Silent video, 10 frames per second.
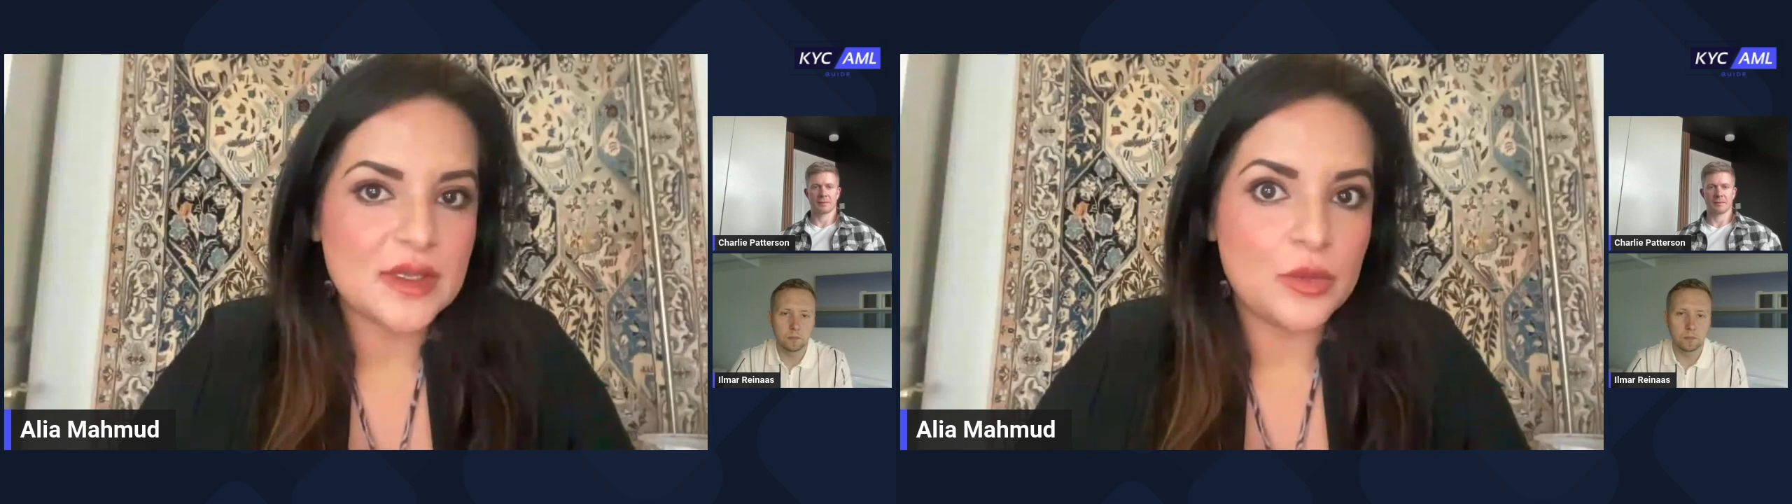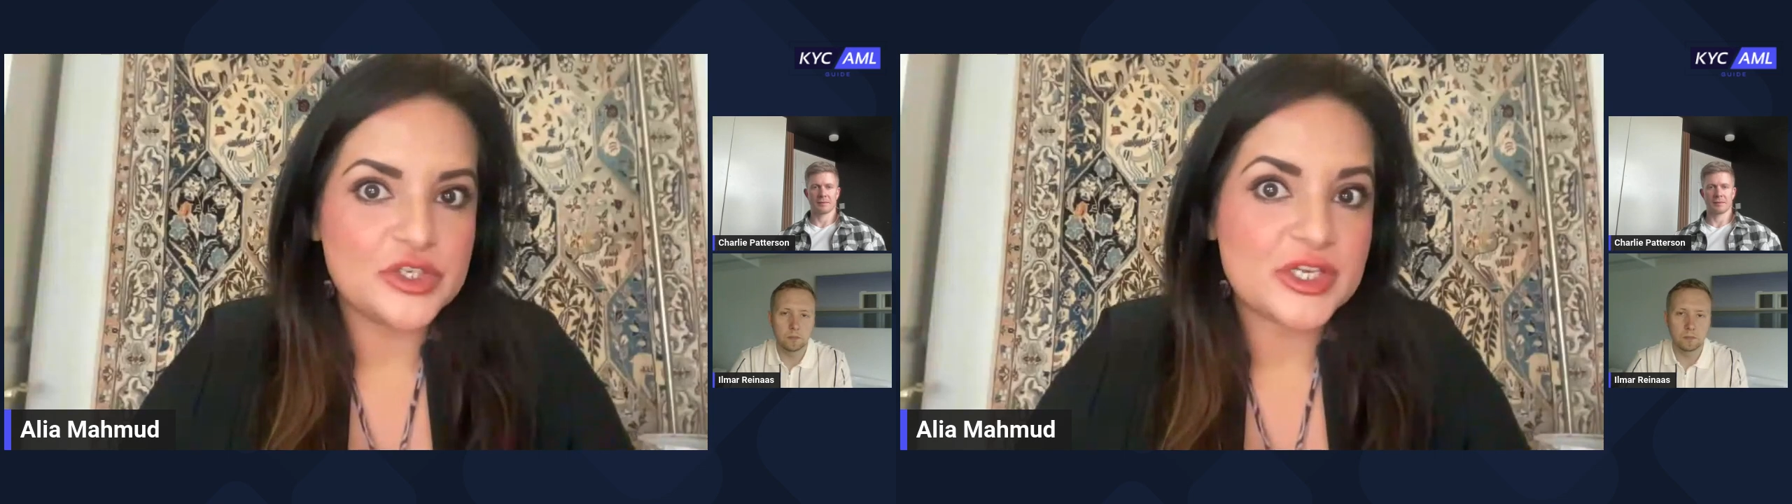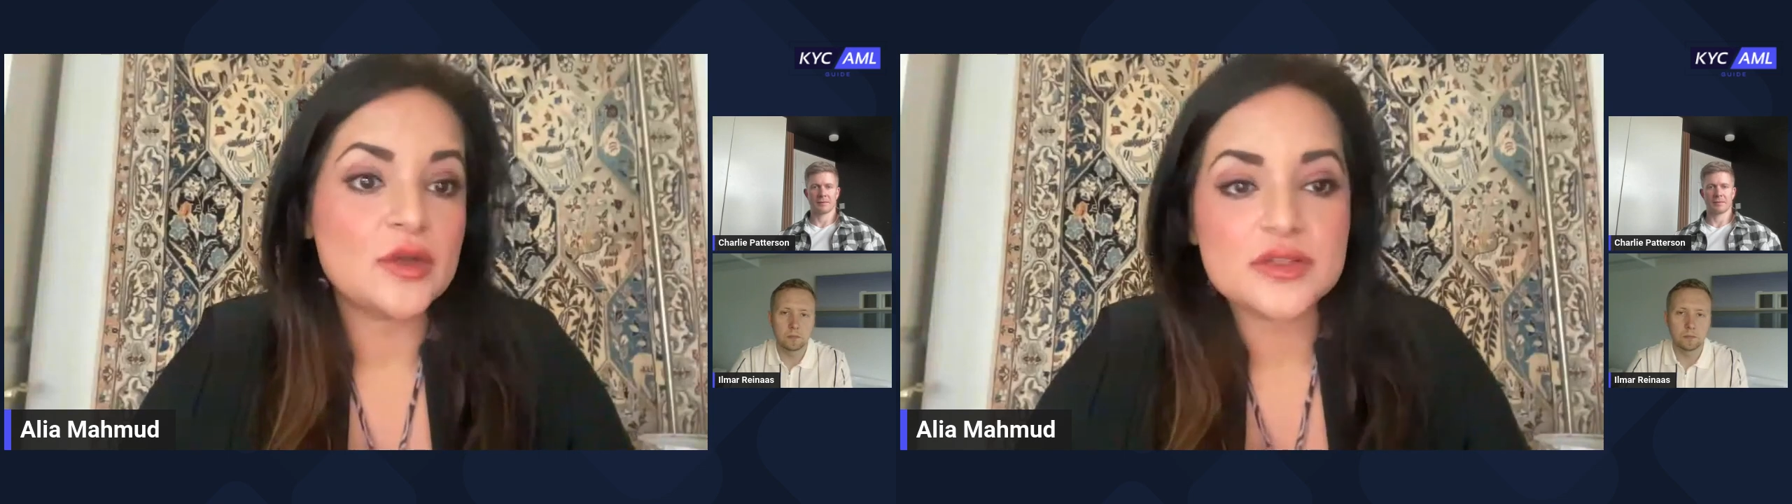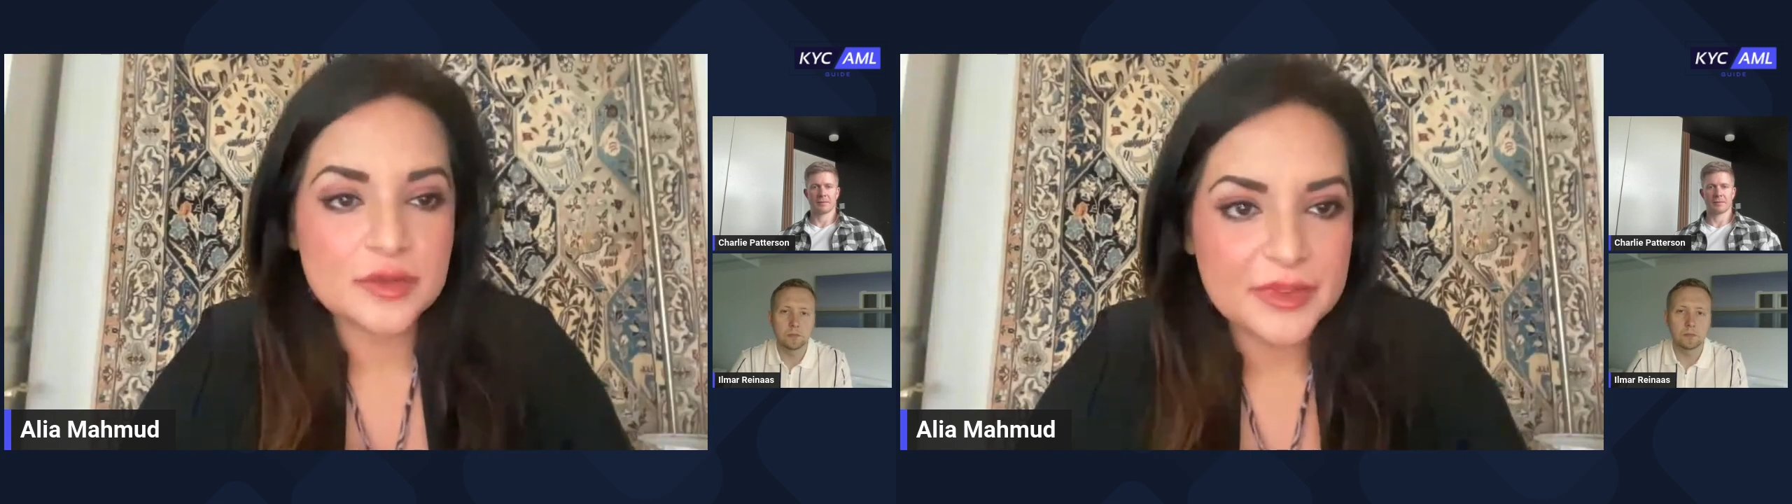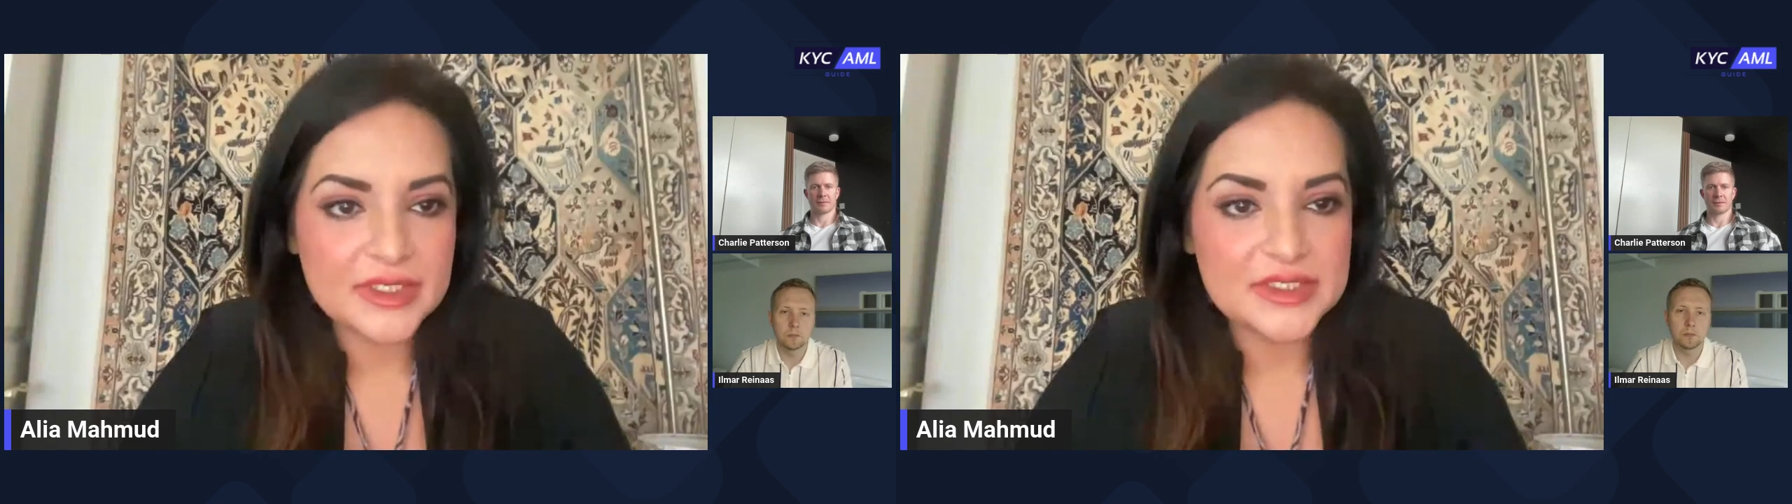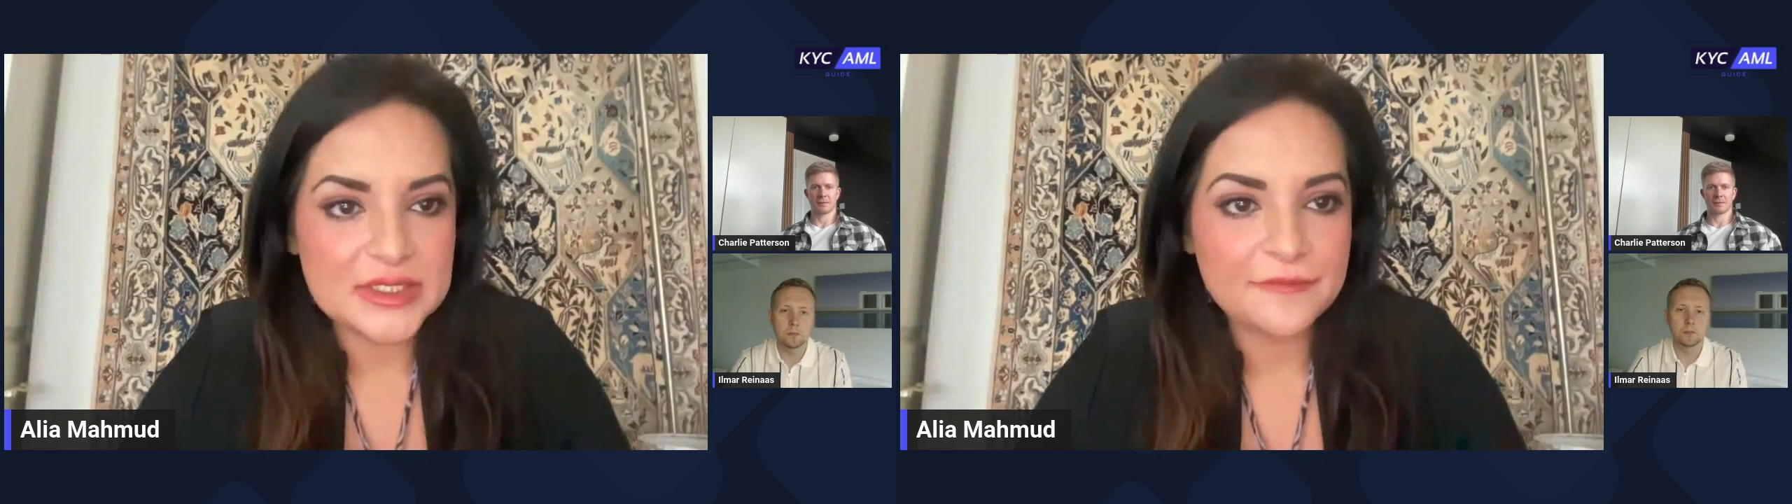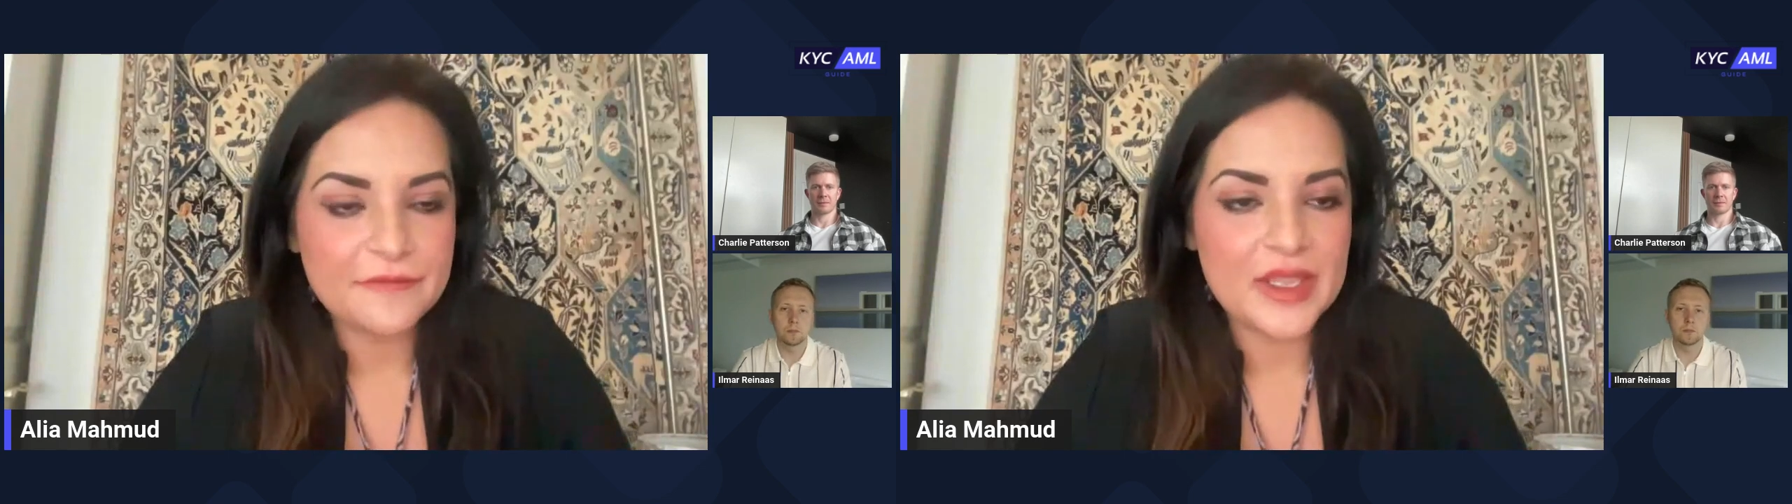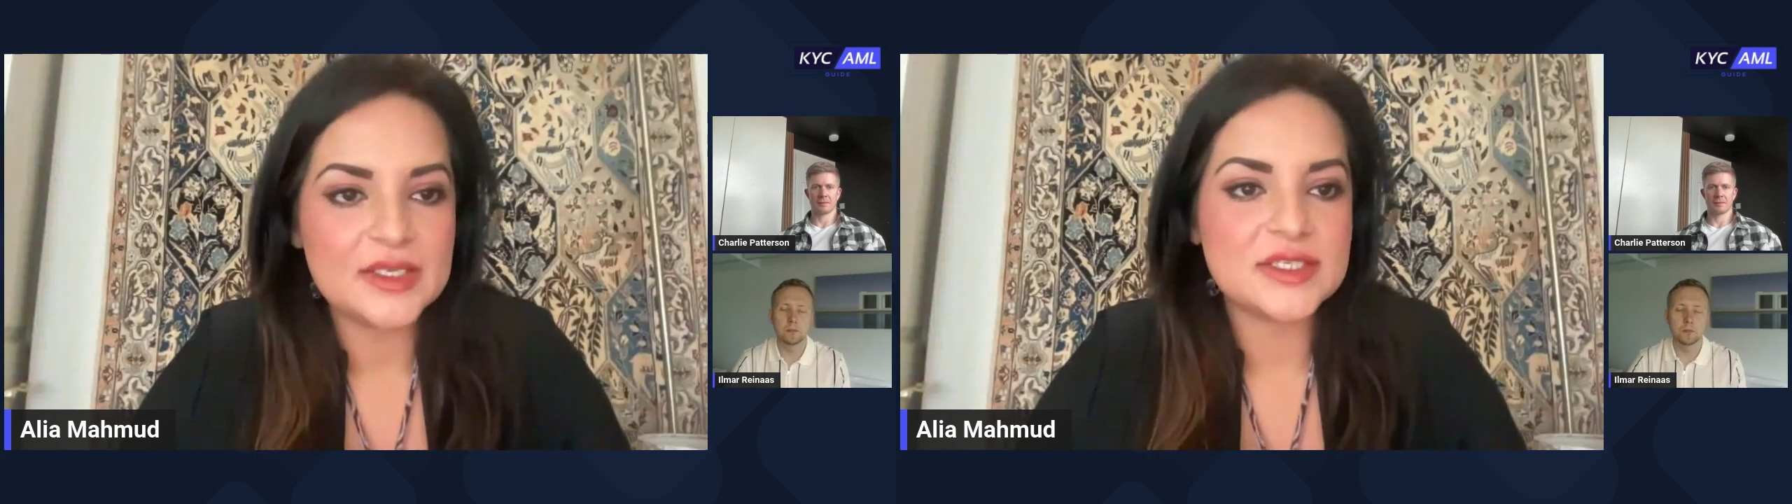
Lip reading: which can also be deep faked,